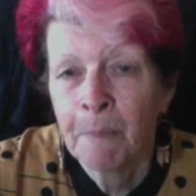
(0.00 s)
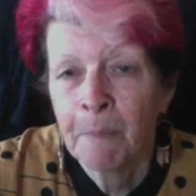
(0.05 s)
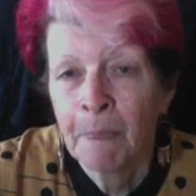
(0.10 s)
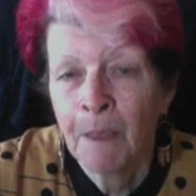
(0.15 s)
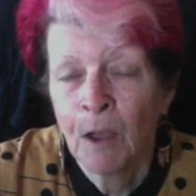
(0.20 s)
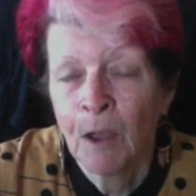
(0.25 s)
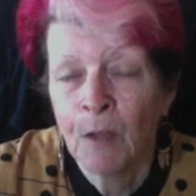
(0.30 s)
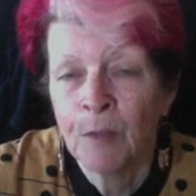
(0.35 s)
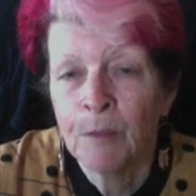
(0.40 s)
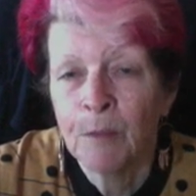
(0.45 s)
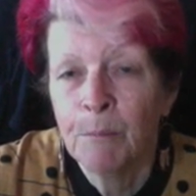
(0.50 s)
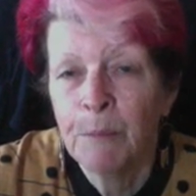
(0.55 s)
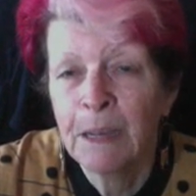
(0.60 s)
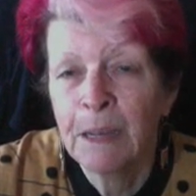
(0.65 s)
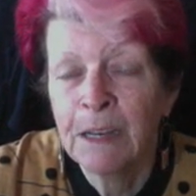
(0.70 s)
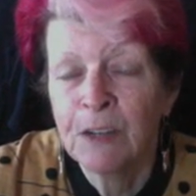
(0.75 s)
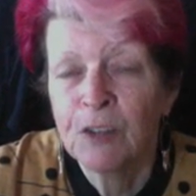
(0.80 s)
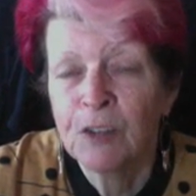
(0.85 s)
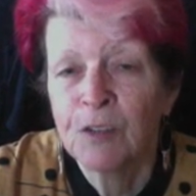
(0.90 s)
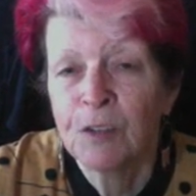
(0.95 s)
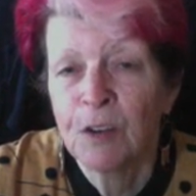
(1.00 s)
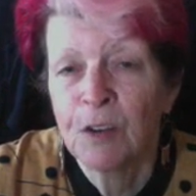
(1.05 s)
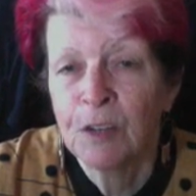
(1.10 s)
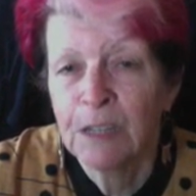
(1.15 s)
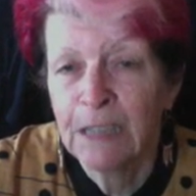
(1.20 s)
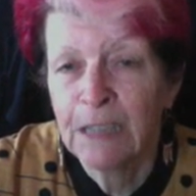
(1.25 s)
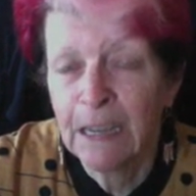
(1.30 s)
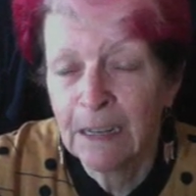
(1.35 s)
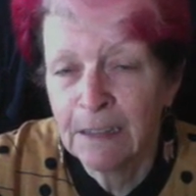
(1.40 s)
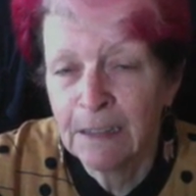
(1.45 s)
on the bench to
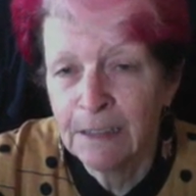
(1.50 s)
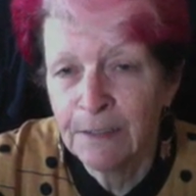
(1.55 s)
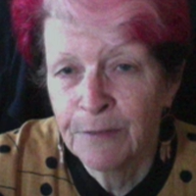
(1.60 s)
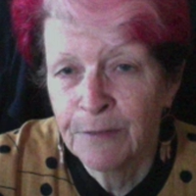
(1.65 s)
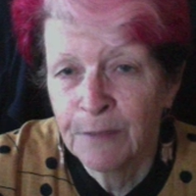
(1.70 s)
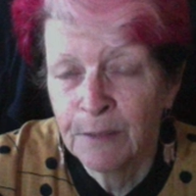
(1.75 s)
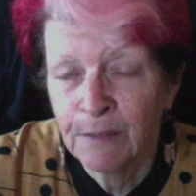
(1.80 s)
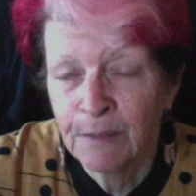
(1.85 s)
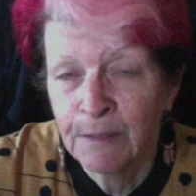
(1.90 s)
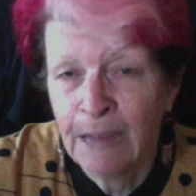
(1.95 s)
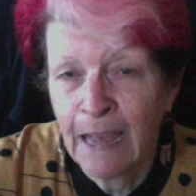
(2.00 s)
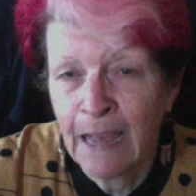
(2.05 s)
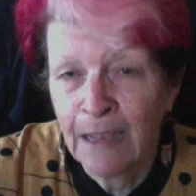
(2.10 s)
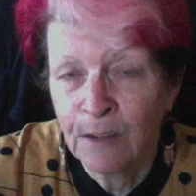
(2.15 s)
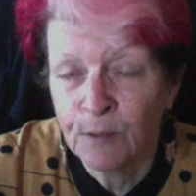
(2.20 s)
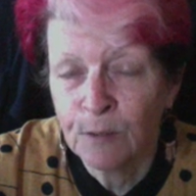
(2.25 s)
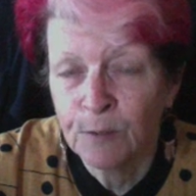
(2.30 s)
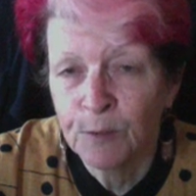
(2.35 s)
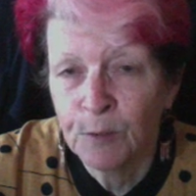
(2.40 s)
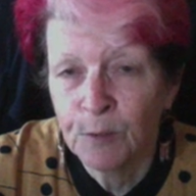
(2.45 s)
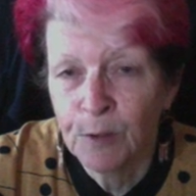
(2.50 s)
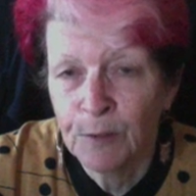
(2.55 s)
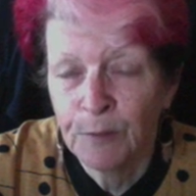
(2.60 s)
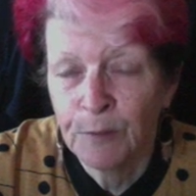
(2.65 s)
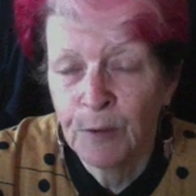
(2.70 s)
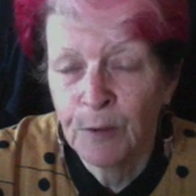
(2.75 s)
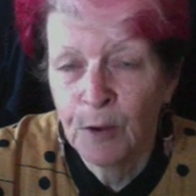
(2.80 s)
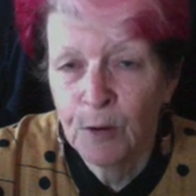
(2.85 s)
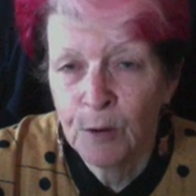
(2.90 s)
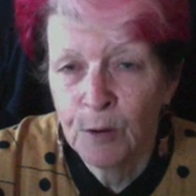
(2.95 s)
get a different angle for the
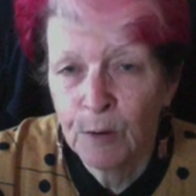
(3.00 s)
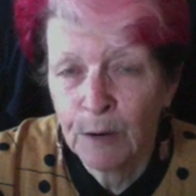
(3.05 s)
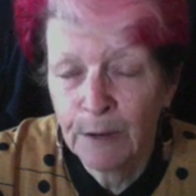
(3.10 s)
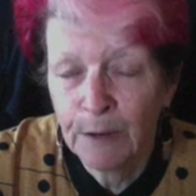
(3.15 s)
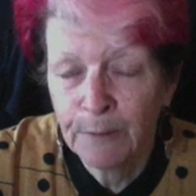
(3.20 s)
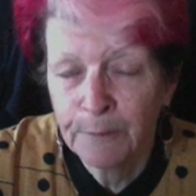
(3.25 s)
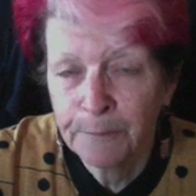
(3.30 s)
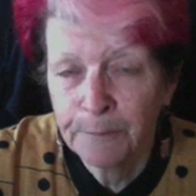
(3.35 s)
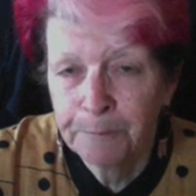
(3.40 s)
photograph,